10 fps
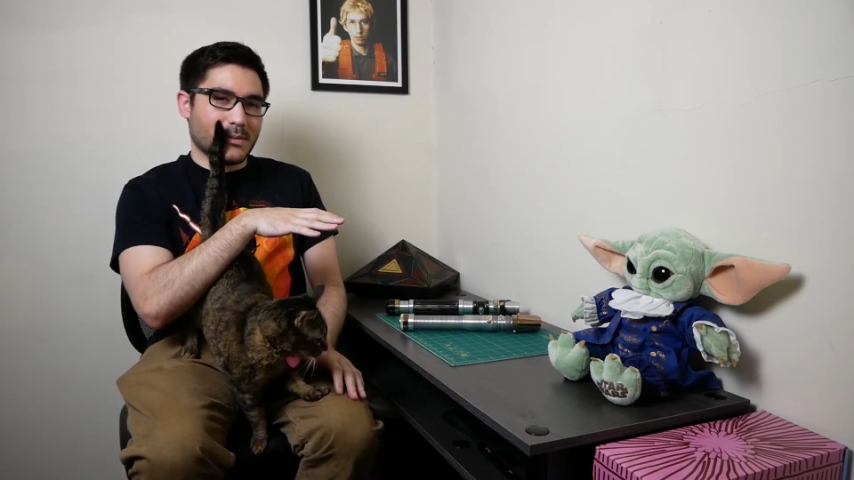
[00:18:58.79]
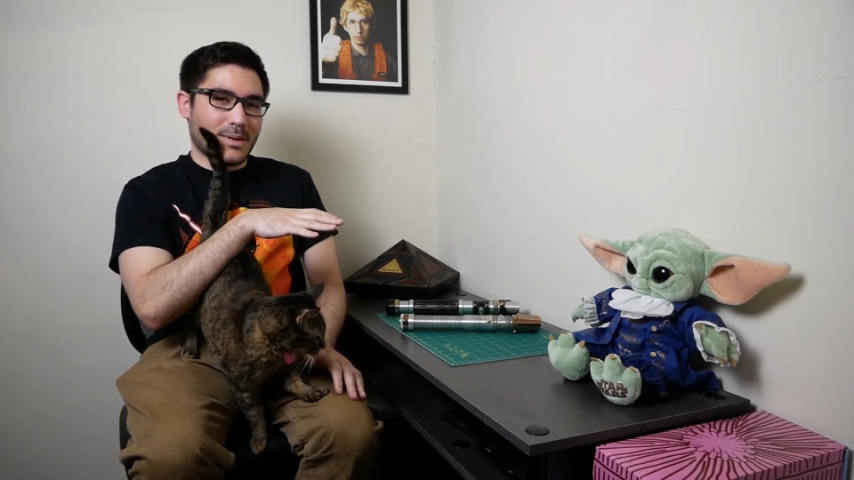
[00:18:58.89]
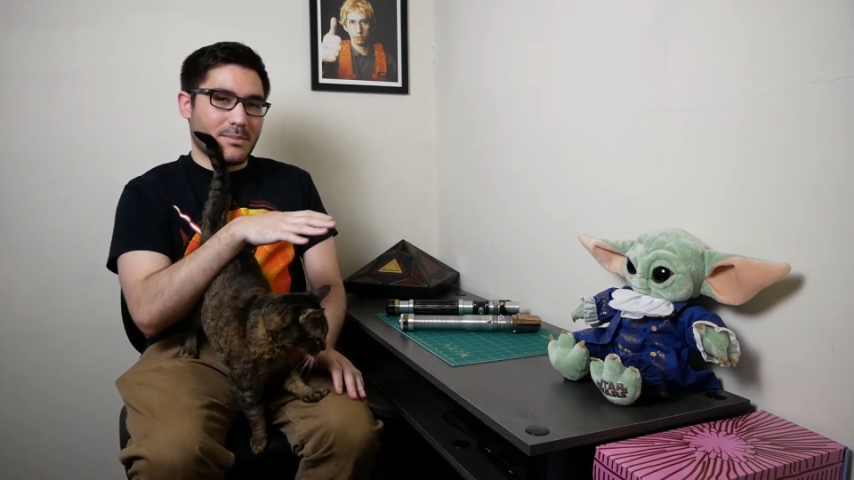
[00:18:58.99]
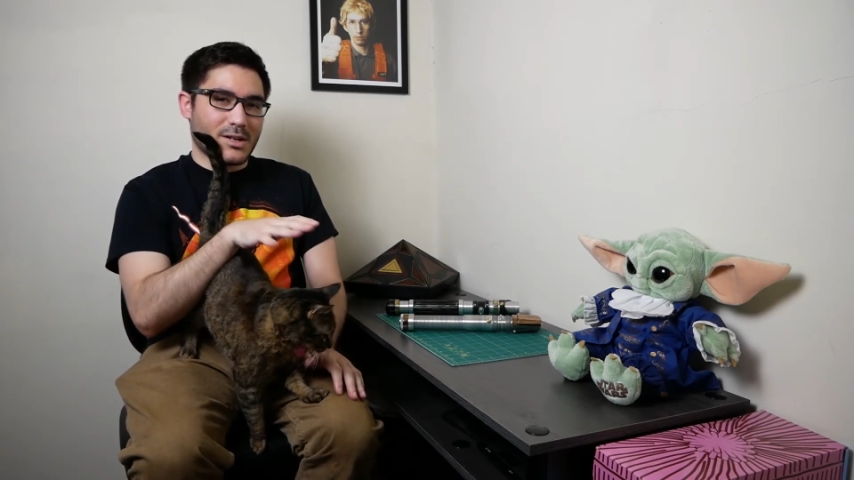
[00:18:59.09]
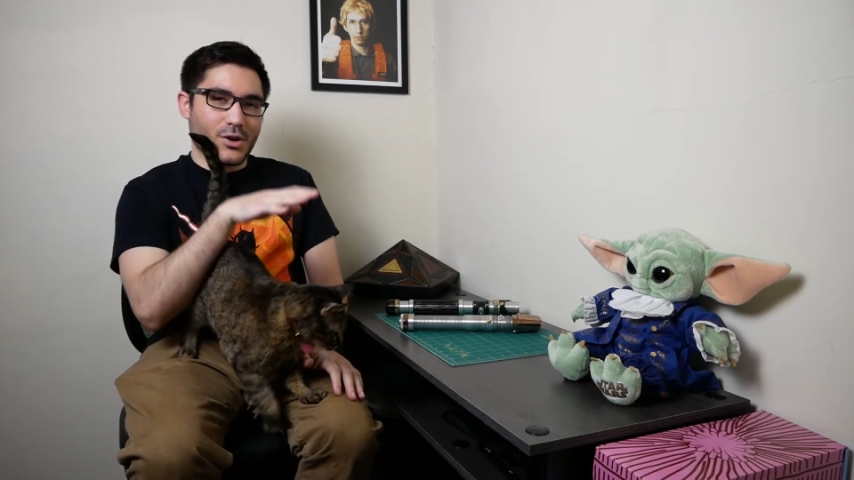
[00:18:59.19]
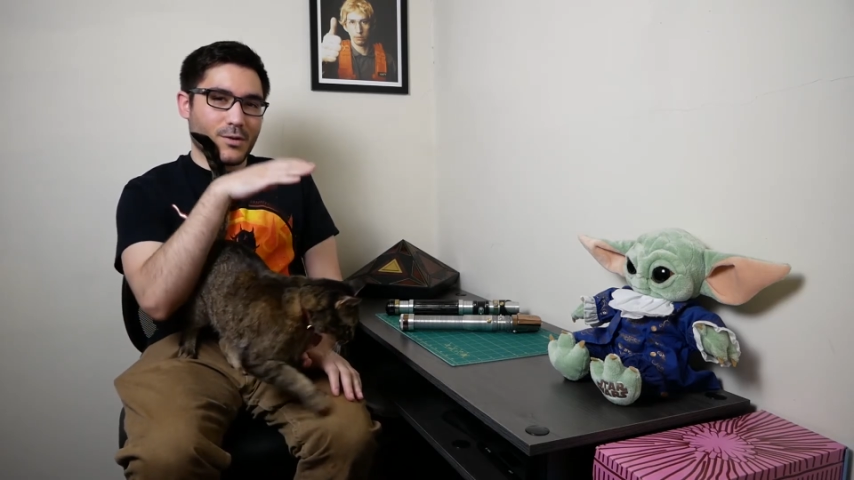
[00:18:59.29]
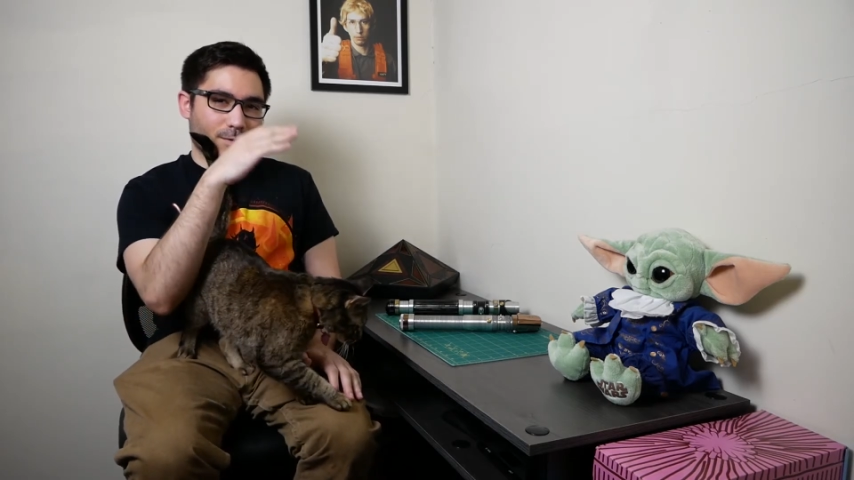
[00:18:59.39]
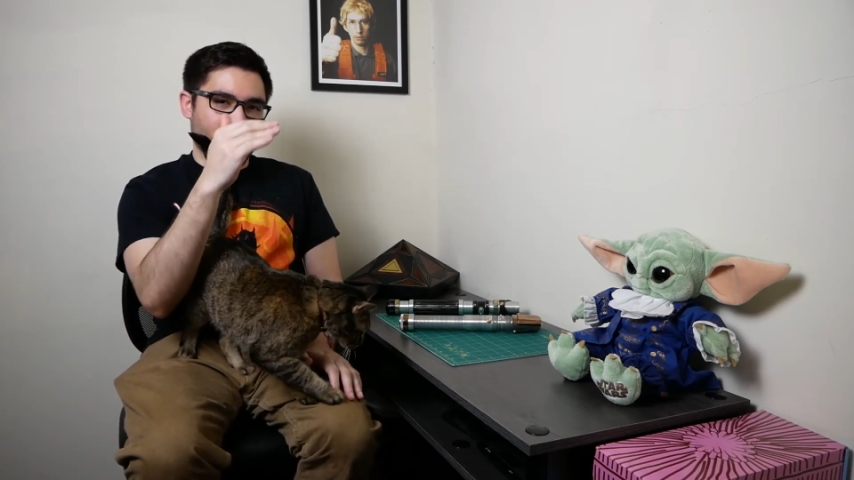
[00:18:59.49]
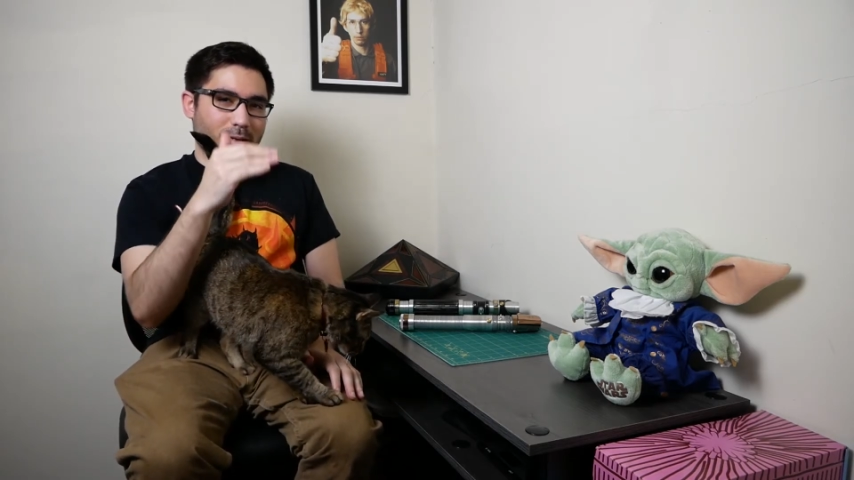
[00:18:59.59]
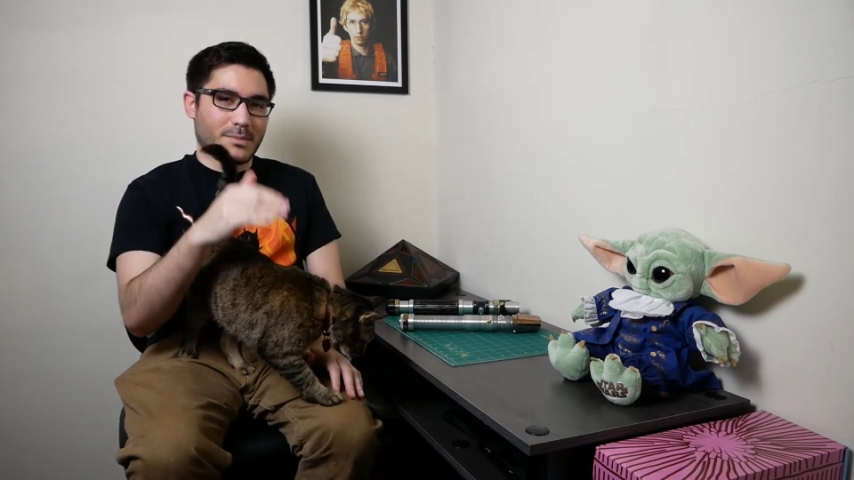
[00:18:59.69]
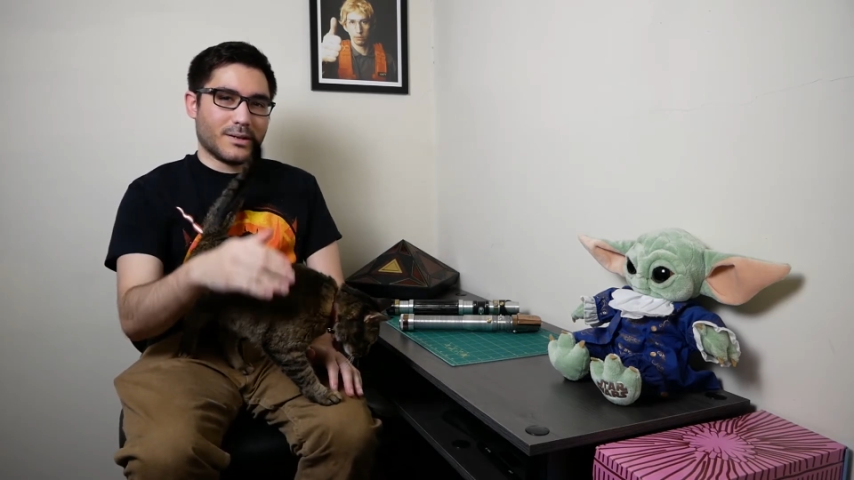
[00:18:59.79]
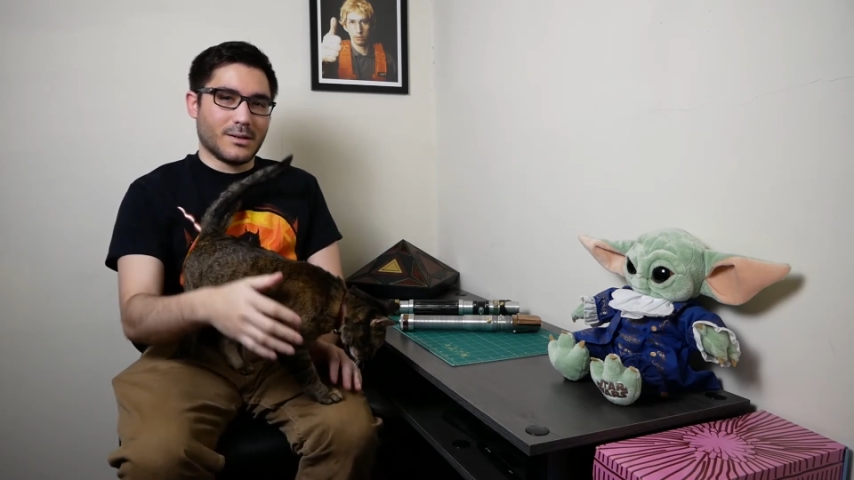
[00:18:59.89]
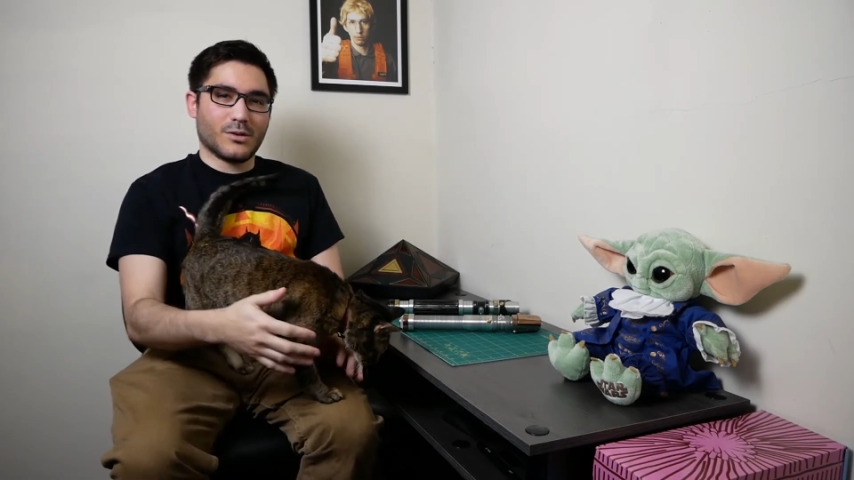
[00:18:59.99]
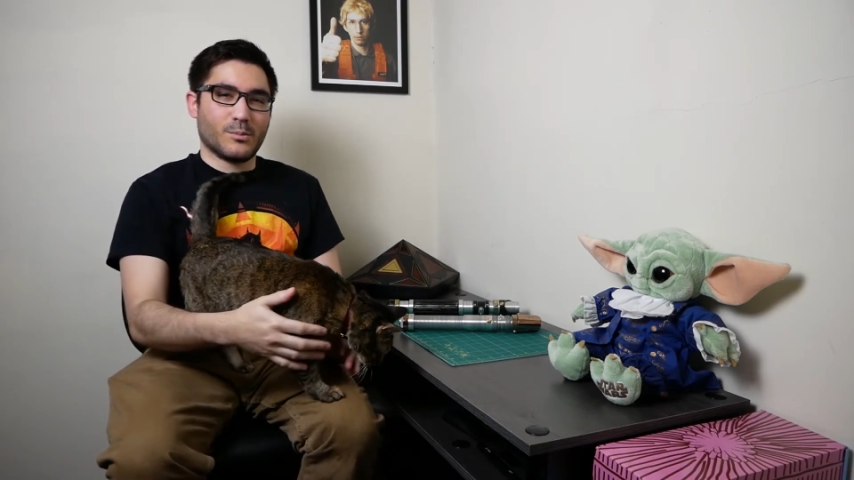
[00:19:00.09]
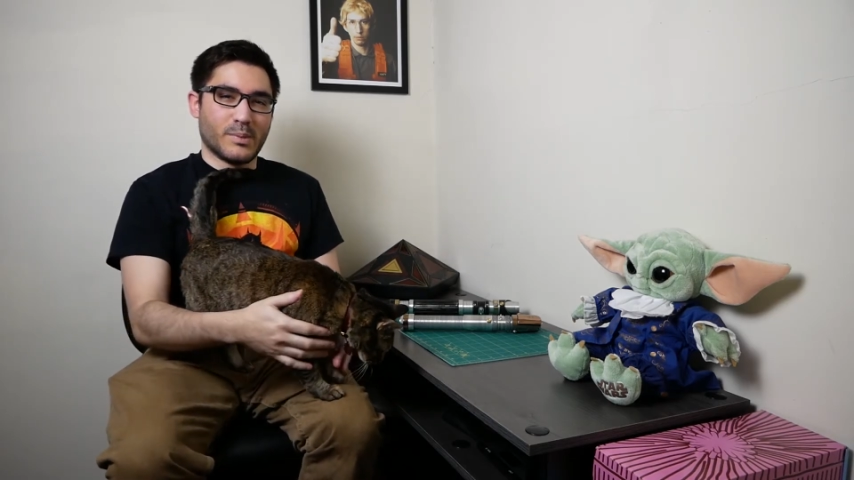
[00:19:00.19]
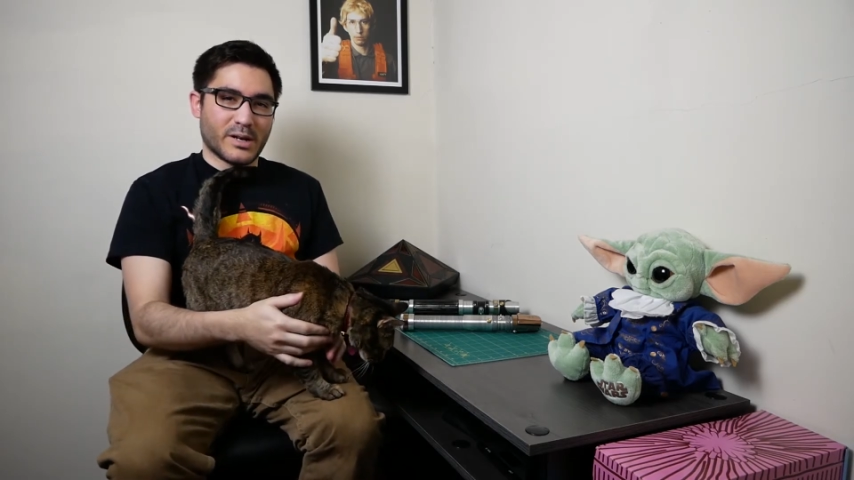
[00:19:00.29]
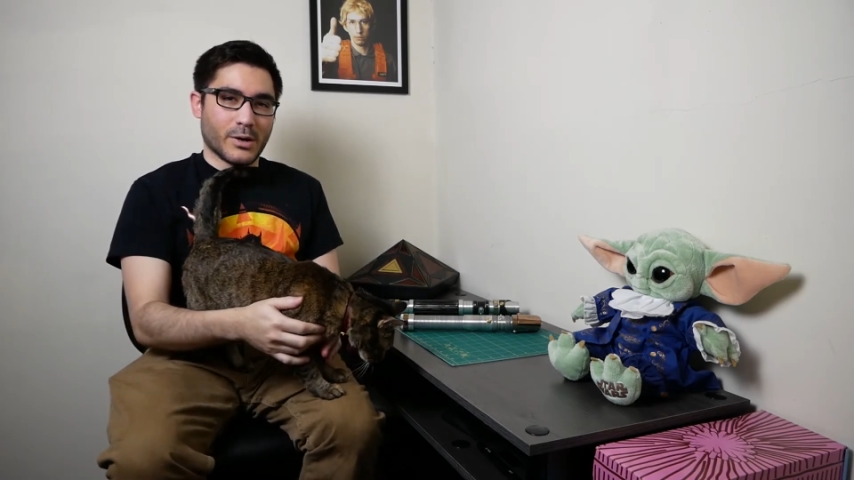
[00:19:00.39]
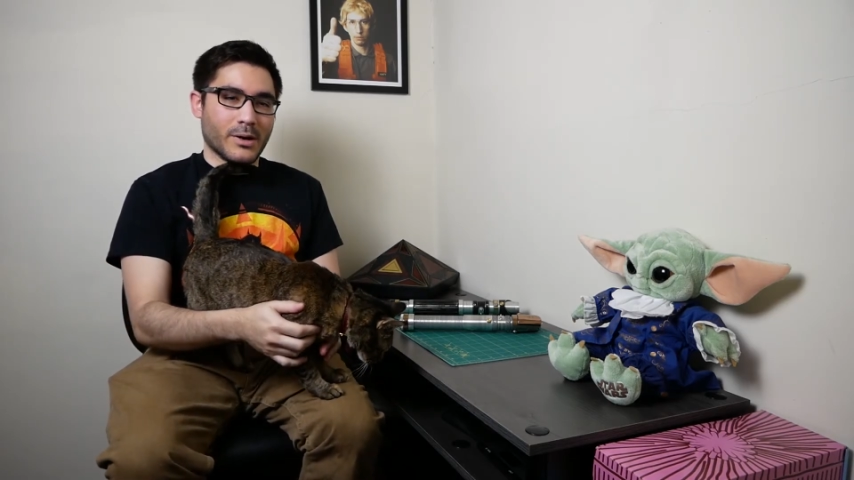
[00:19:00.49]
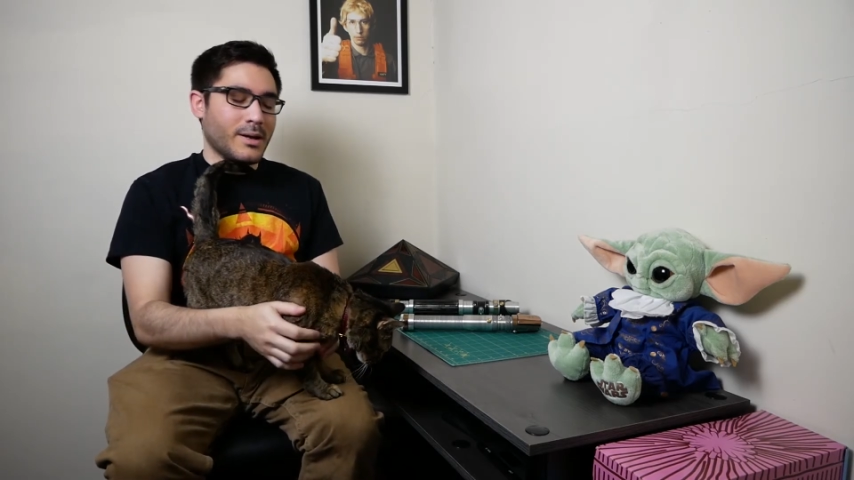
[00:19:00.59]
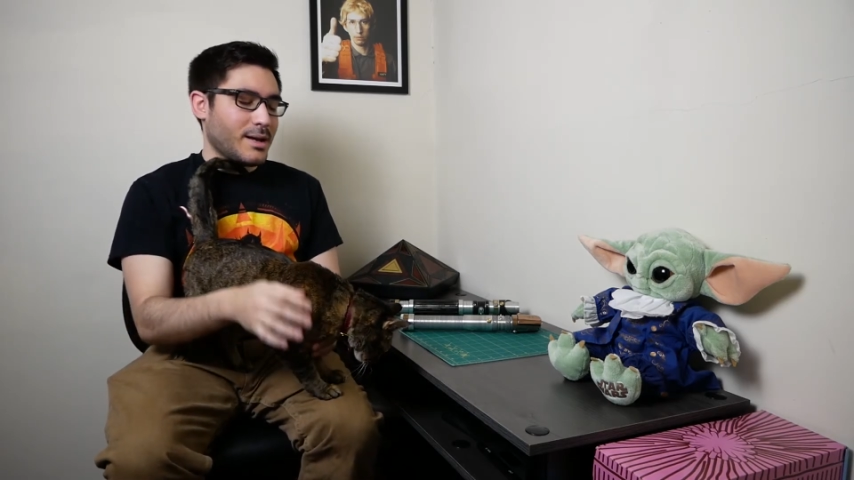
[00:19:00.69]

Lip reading: maybe go for something a little bigger,